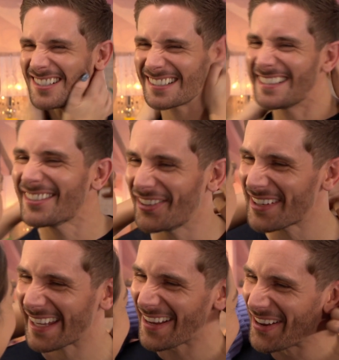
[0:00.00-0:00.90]
All right,
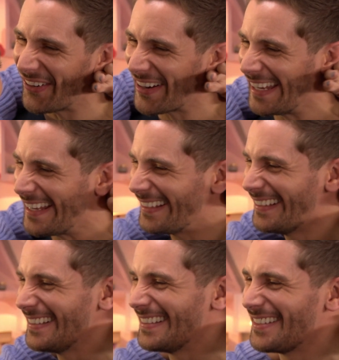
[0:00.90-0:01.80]
don't get cocky.
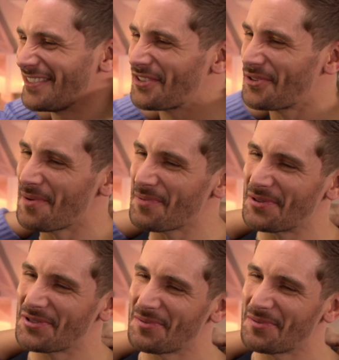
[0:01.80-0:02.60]
It's gonna happen at